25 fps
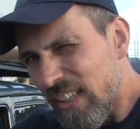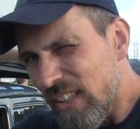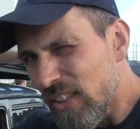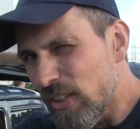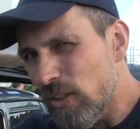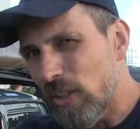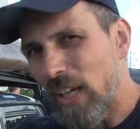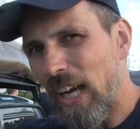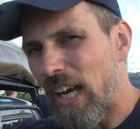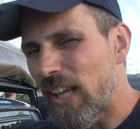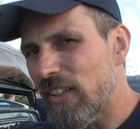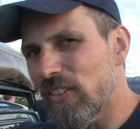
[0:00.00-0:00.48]

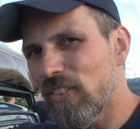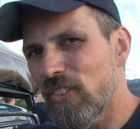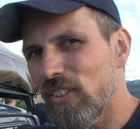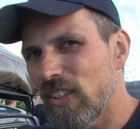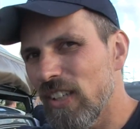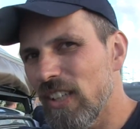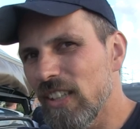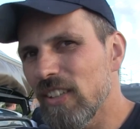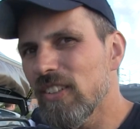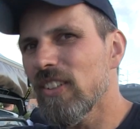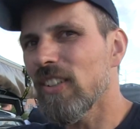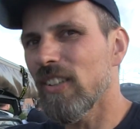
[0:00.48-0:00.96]
you can't
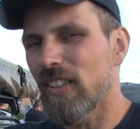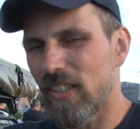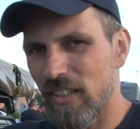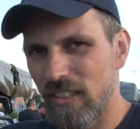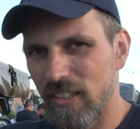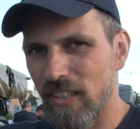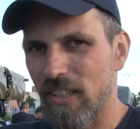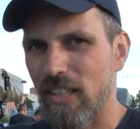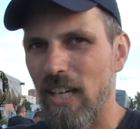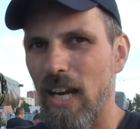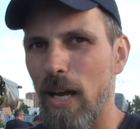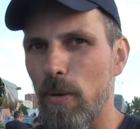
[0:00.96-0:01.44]
see it,
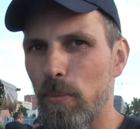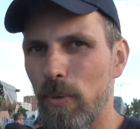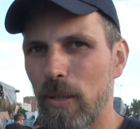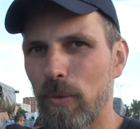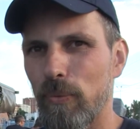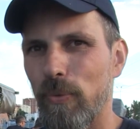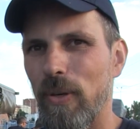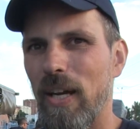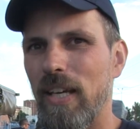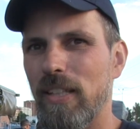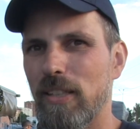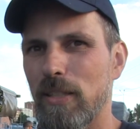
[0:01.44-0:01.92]
the car will
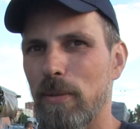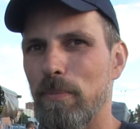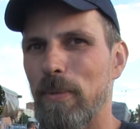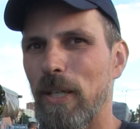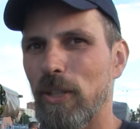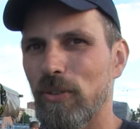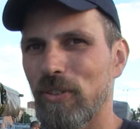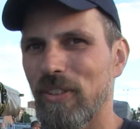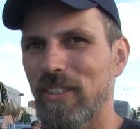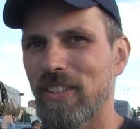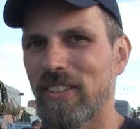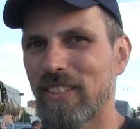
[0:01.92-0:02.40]
find the
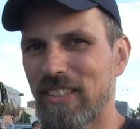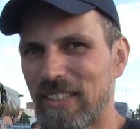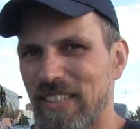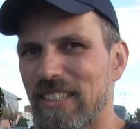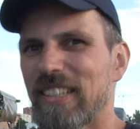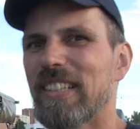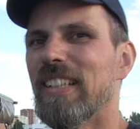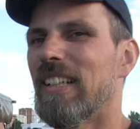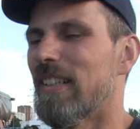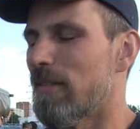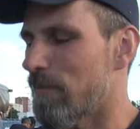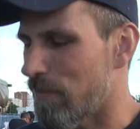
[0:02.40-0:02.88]
mountain.
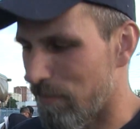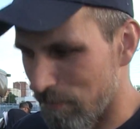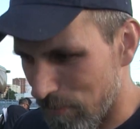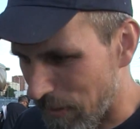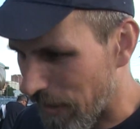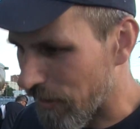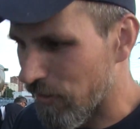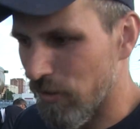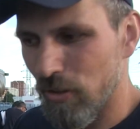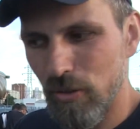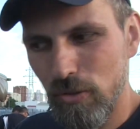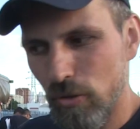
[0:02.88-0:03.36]
Yeah.
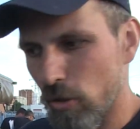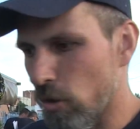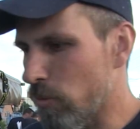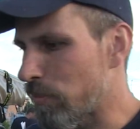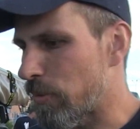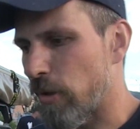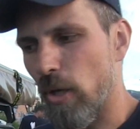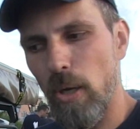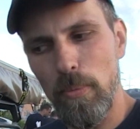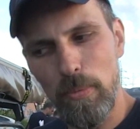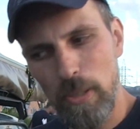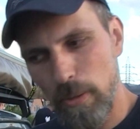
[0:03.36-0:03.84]
But no
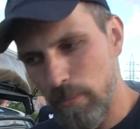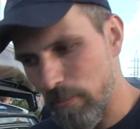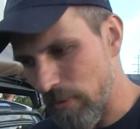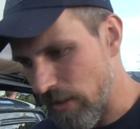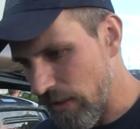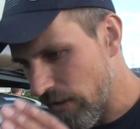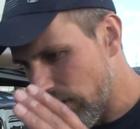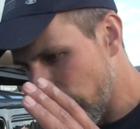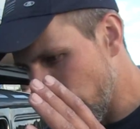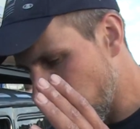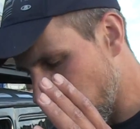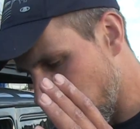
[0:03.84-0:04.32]
problem,
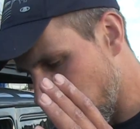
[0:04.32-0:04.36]
it,